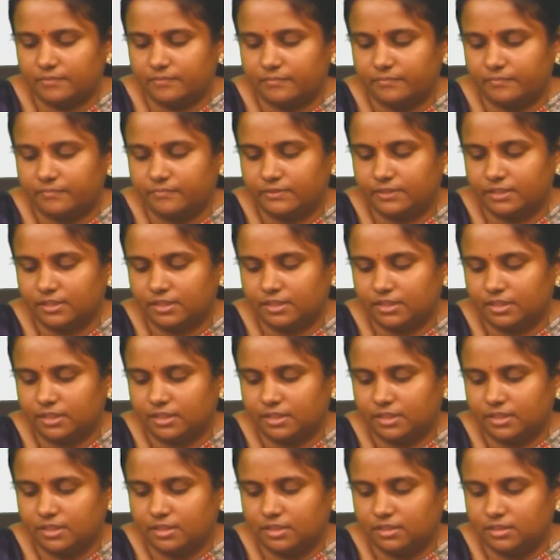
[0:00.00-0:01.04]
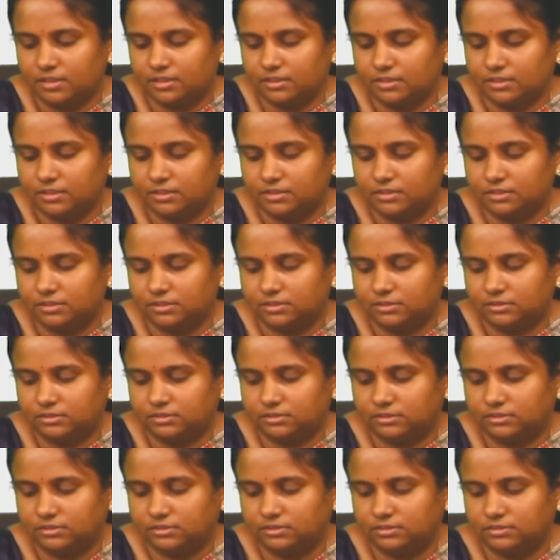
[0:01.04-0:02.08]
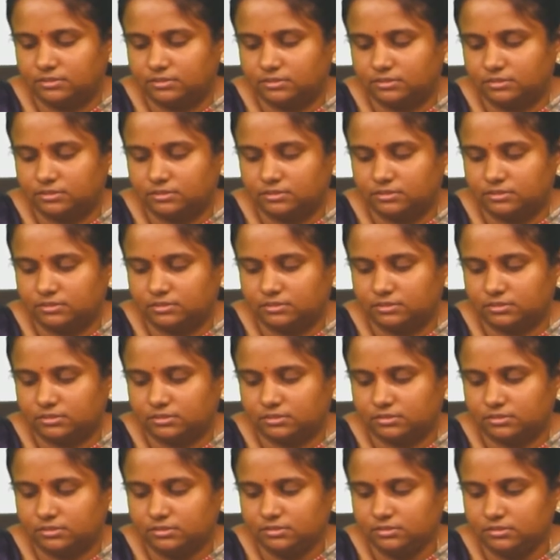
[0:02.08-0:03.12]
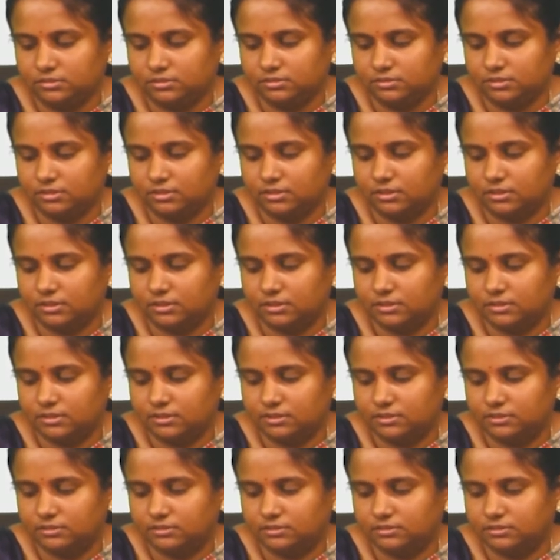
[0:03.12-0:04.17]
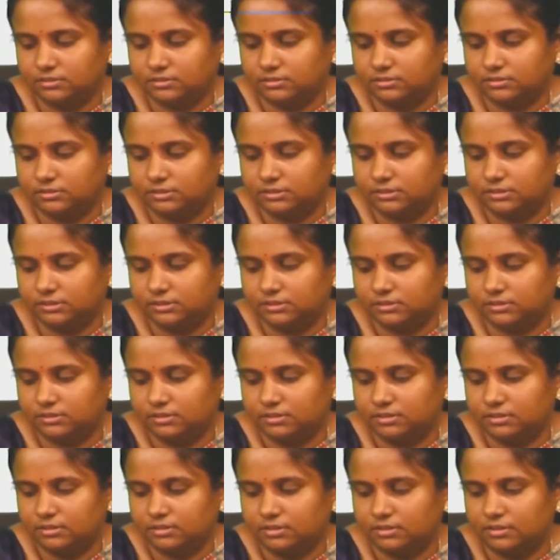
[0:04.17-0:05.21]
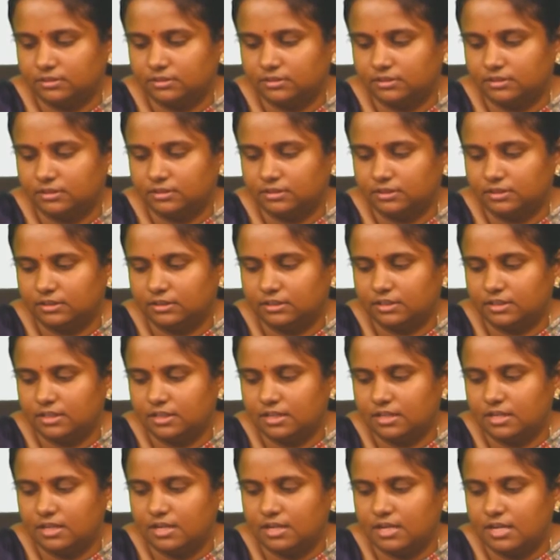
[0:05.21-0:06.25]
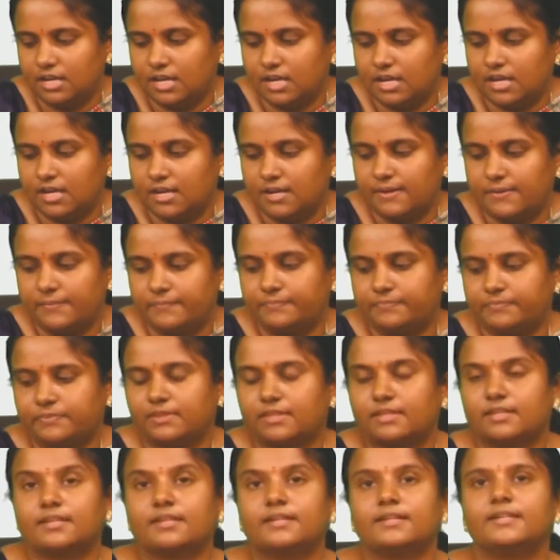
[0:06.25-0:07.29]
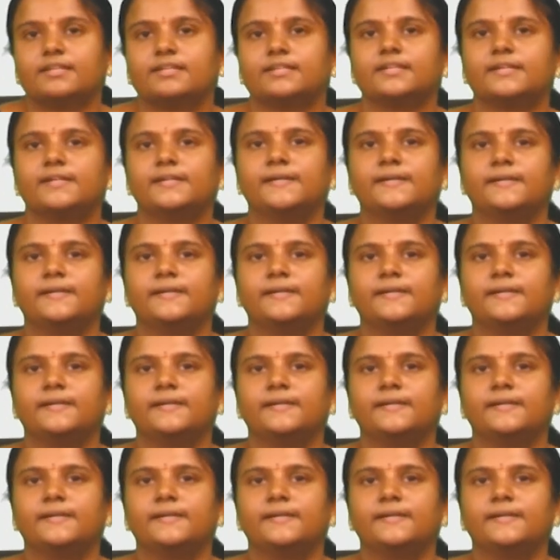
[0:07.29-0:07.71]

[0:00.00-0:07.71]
(no one is talking)